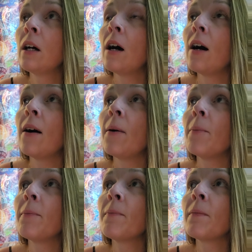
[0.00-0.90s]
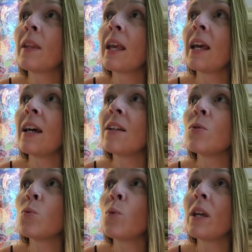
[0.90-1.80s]
Um,
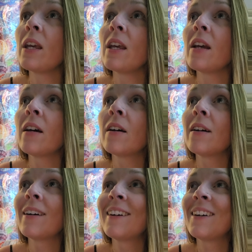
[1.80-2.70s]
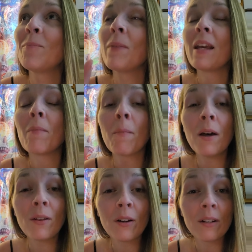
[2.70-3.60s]
and we, me and my
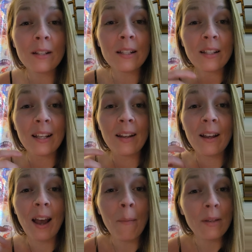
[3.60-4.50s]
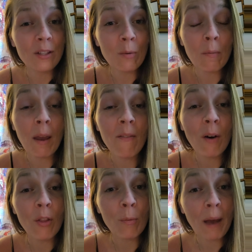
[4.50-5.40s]
mother, since it, eh, I'm assuming my
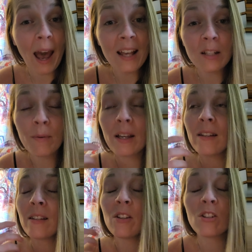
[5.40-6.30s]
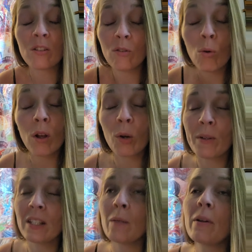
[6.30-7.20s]
father passed because he just no longer
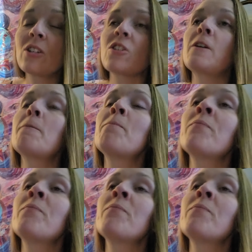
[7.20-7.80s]
was in the picture,